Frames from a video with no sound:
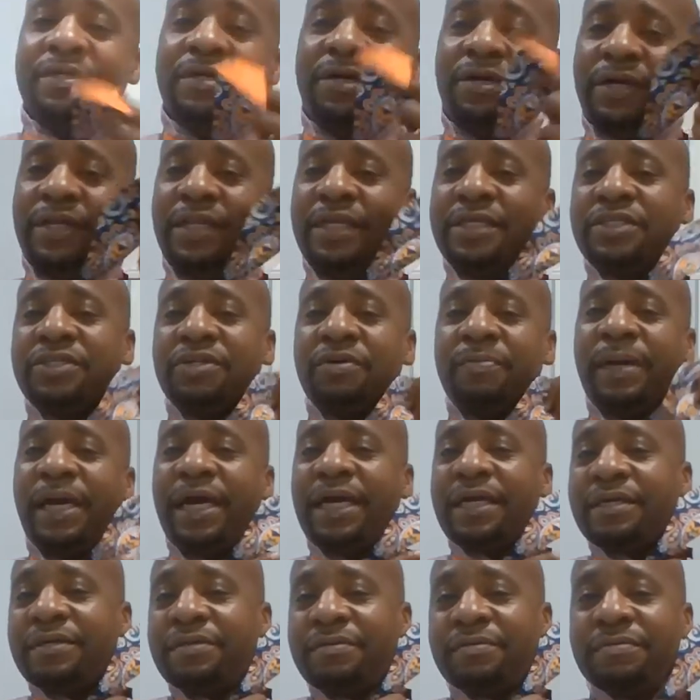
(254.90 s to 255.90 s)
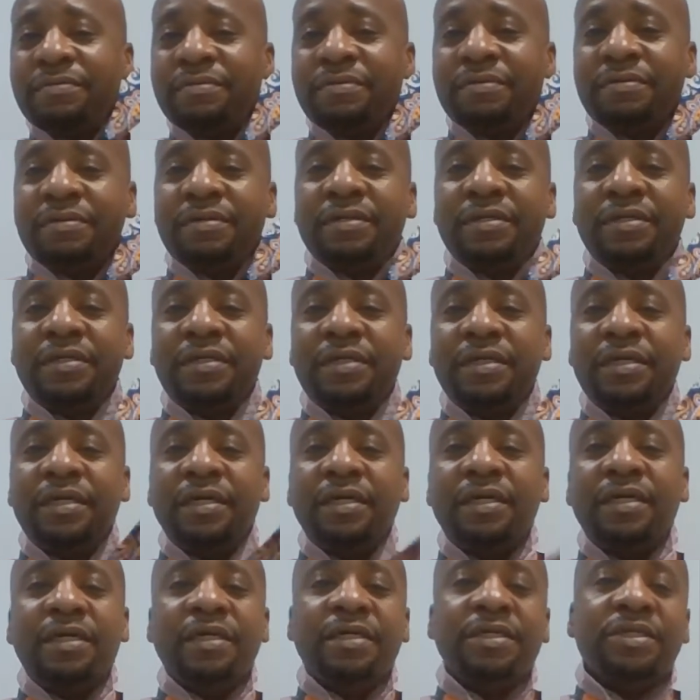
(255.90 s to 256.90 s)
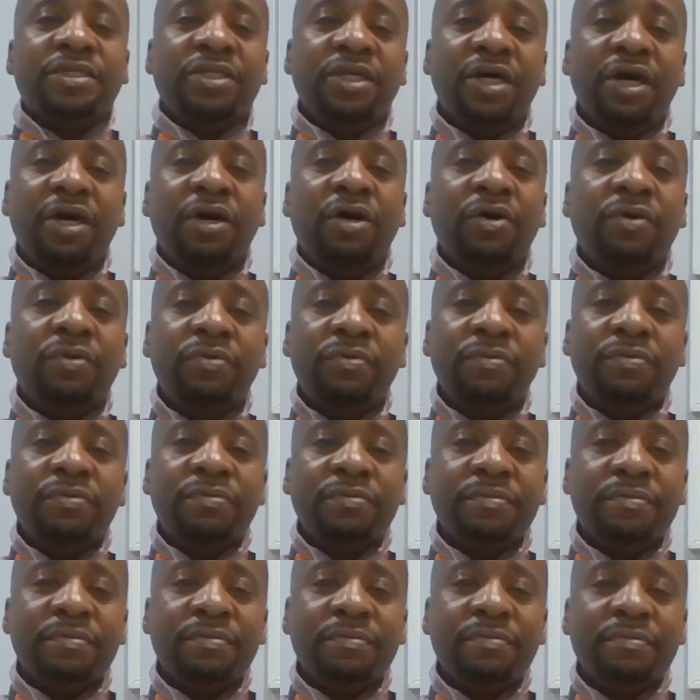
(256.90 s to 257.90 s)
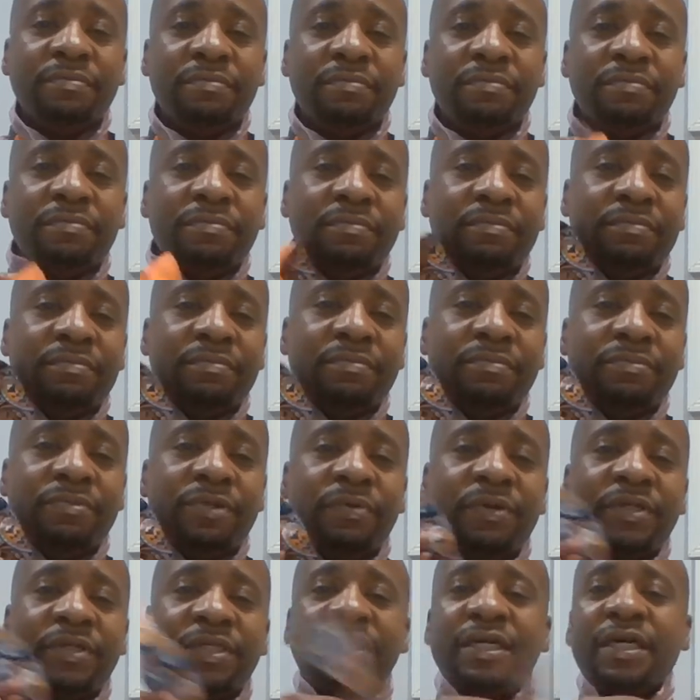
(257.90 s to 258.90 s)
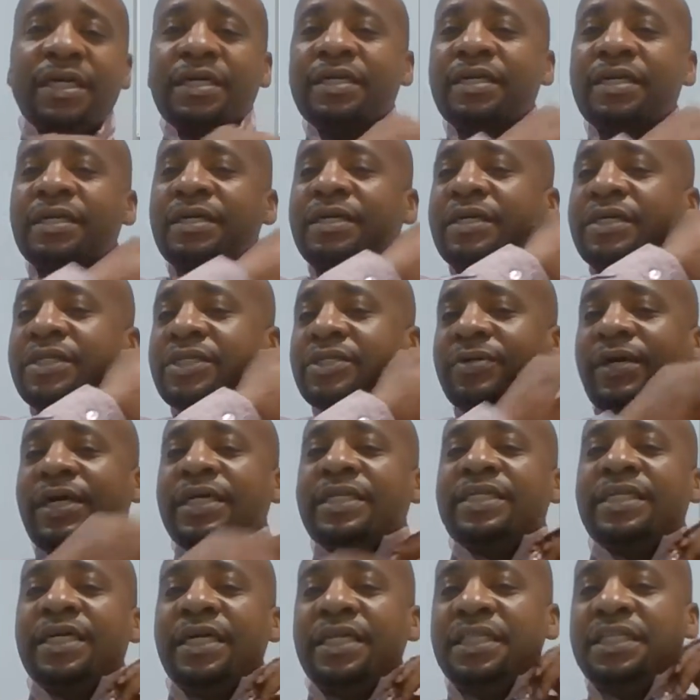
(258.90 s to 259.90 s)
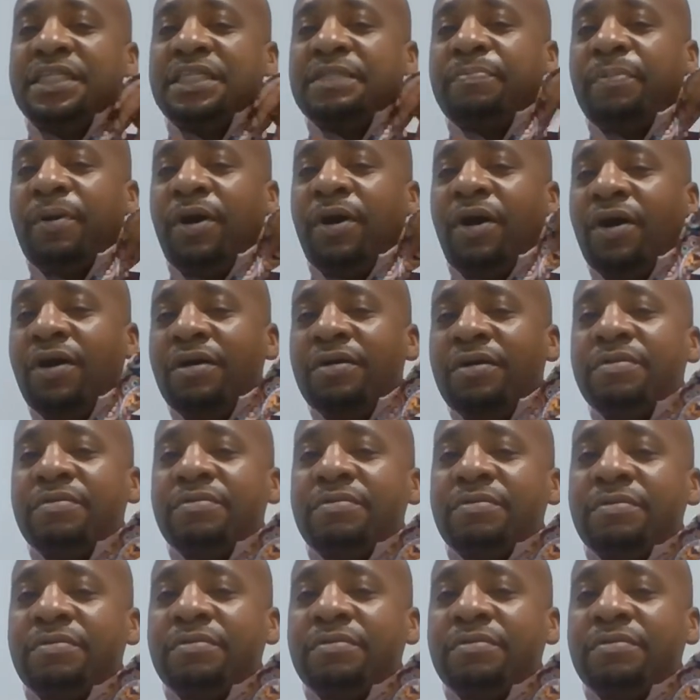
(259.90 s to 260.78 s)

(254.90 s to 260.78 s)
All right, let's go back. So, where was I? So I had done this part.